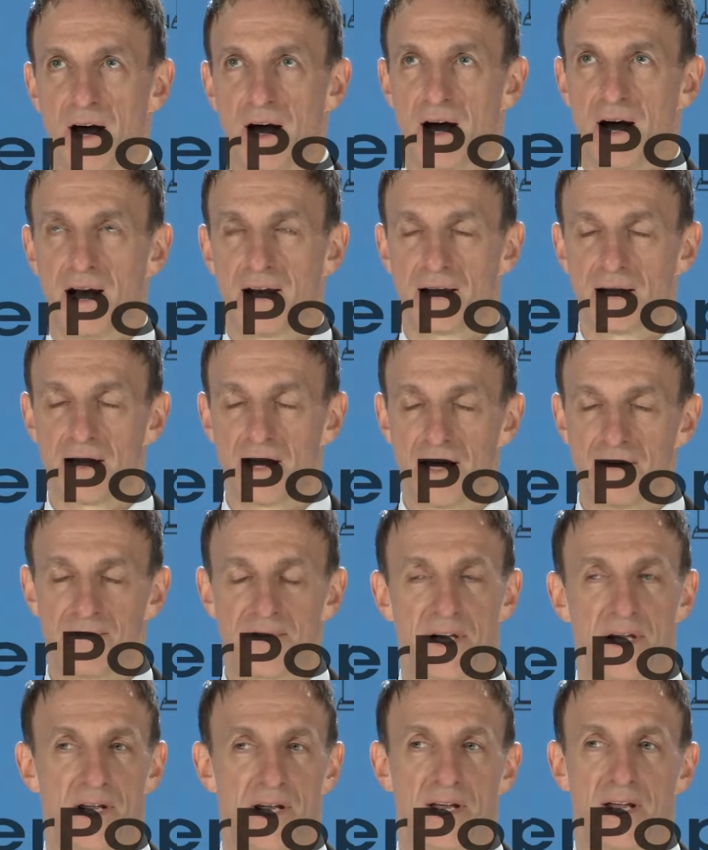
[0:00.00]
I loved
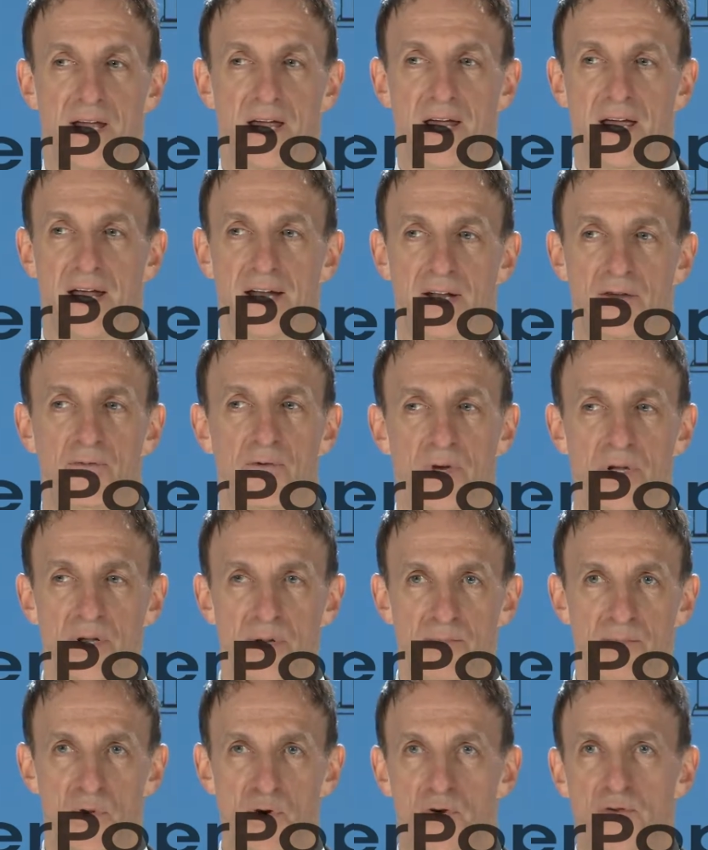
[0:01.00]
it, and it really
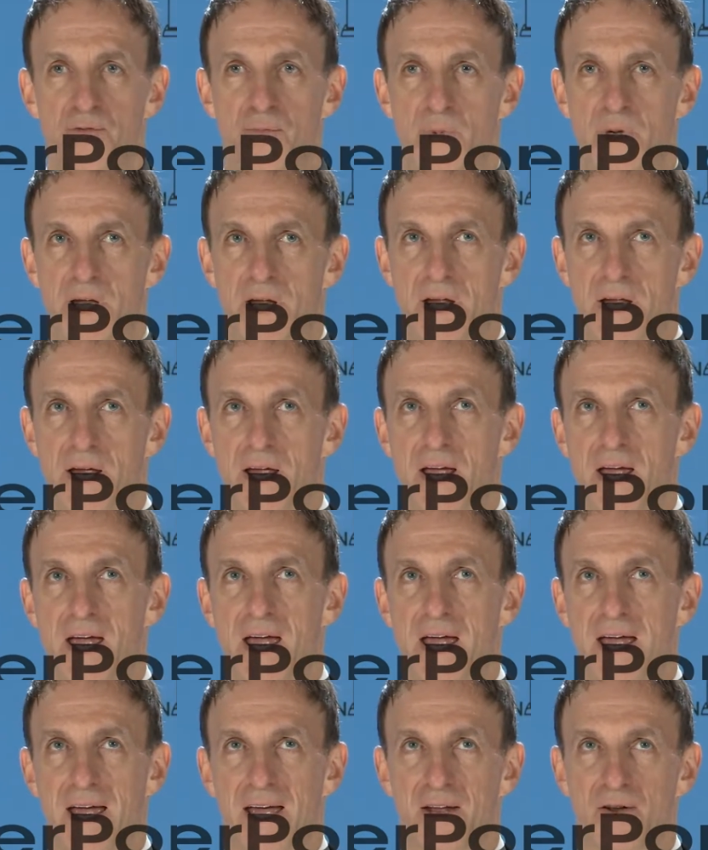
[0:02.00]
moved me.
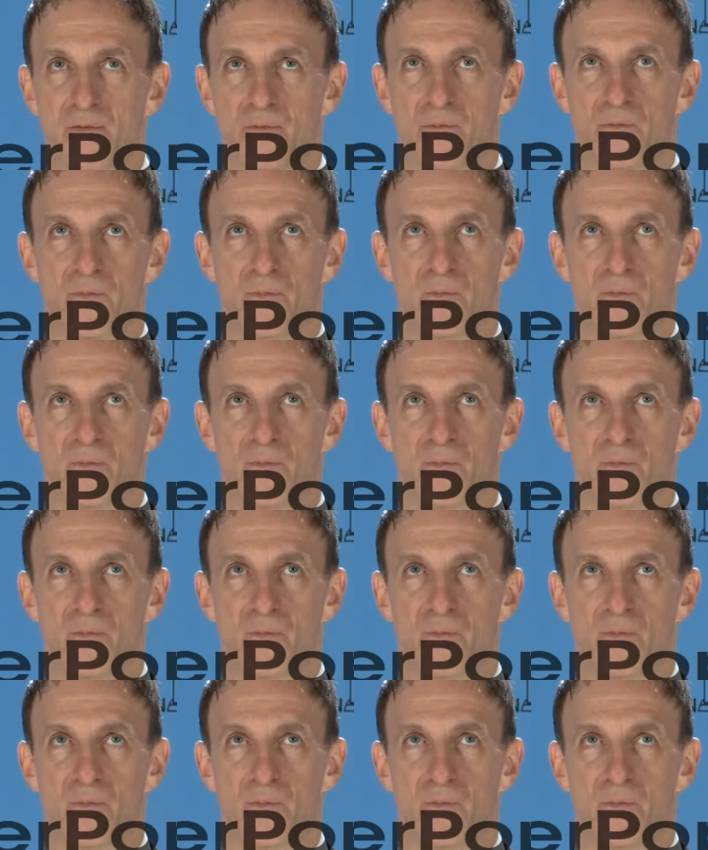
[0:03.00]
And